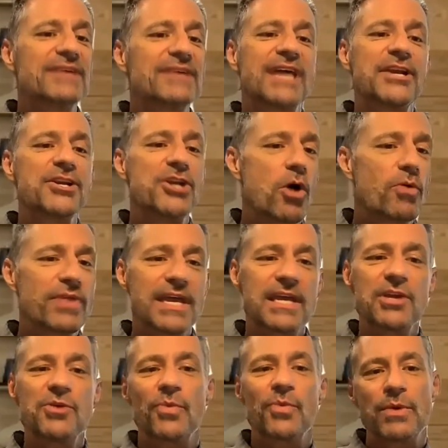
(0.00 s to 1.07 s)
because I know
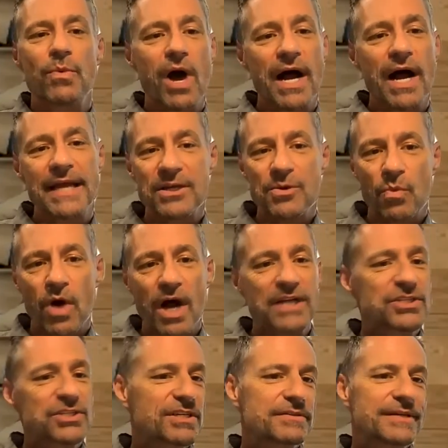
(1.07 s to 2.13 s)
they can rewind and
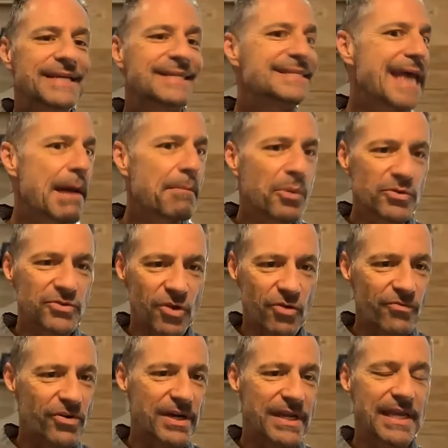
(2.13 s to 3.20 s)
watch examples
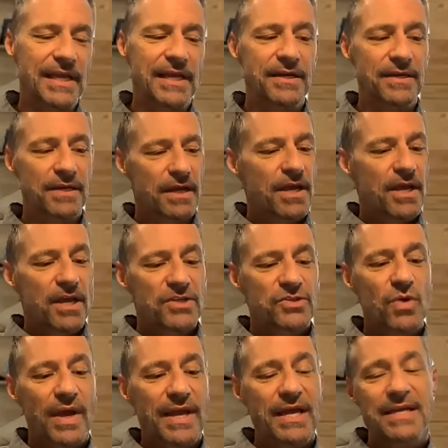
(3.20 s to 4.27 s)
over again. So
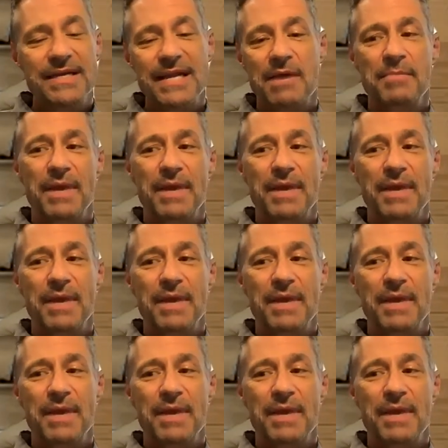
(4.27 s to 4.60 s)
I cut down my